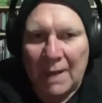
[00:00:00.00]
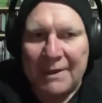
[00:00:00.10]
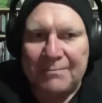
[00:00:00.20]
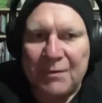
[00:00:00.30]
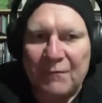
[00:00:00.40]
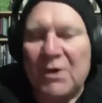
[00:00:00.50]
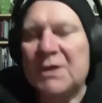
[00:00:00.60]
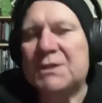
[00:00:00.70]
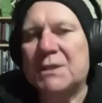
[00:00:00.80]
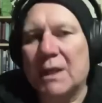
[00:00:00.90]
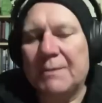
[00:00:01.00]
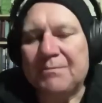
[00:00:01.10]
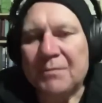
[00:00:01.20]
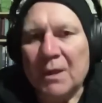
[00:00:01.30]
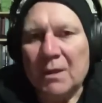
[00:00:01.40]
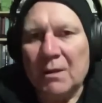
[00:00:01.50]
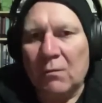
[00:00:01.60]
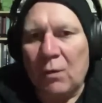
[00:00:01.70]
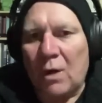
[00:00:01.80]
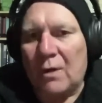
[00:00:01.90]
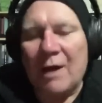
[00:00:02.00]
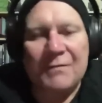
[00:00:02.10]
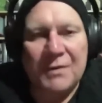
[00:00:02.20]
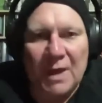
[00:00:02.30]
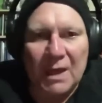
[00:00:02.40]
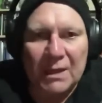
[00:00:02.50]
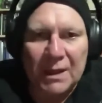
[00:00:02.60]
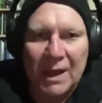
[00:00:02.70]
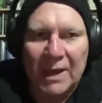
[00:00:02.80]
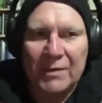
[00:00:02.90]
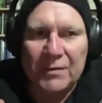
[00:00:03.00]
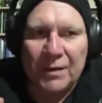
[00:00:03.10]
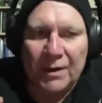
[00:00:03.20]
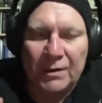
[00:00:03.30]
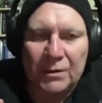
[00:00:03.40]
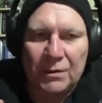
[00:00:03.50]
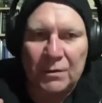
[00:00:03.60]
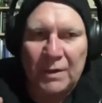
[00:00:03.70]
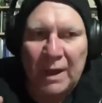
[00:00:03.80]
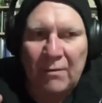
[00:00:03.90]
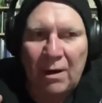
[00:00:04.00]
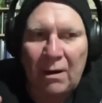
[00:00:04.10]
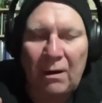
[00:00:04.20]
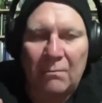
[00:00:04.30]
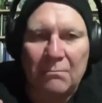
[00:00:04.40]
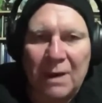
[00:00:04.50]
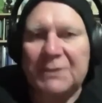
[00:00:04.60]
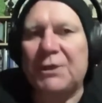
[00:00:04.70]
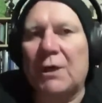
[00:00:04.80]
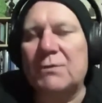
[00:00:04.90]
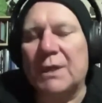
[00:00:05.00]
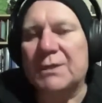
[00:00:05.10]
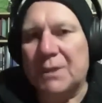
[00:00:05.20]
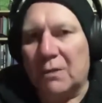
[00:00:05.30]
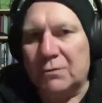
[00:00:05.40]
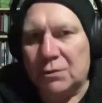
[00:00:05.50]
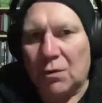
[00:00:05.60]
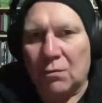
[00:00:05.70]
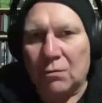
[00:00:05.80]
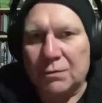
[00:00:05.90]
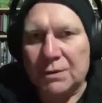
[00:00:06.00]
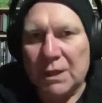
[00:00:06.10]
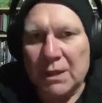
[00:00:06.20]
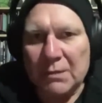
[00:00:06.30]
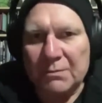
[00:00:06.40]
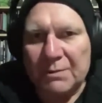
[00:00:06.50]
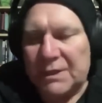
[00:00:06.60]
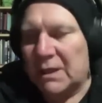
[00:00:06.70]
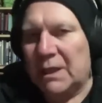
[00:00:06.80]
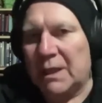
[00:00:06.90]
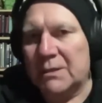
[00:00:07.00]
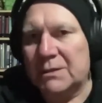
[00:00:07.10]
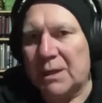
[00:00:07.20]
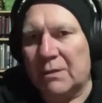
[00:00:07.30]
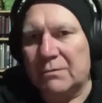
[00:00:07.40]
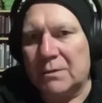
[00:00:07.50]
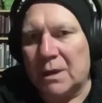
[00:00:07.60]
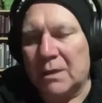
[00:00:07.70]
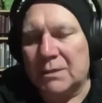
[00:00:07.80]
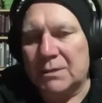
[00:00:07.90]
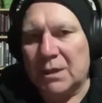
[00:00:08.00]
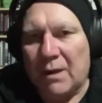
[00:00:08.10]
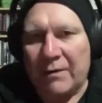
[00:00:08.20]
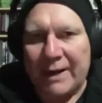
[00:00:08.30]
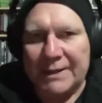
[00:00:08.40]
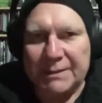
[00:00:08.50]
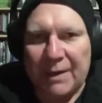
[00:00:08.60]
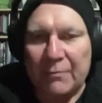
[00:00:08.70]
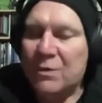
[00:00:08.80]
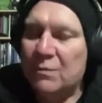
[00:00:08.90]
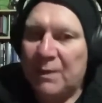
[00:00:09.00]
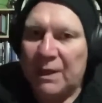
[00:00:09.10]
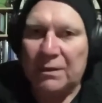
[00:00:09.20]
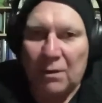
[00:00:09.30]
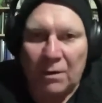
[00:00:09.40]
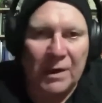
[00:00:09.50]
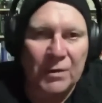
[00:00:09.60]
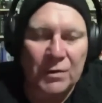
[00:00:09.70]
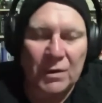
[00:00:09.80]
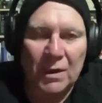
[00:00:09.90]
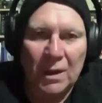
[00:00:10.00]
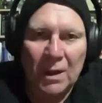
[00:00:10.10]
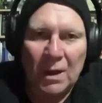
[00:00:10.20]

I mean, firstly, what I've seen is that there are much older stone tools, particularly at Karahan Tepe, which has been acknowledged,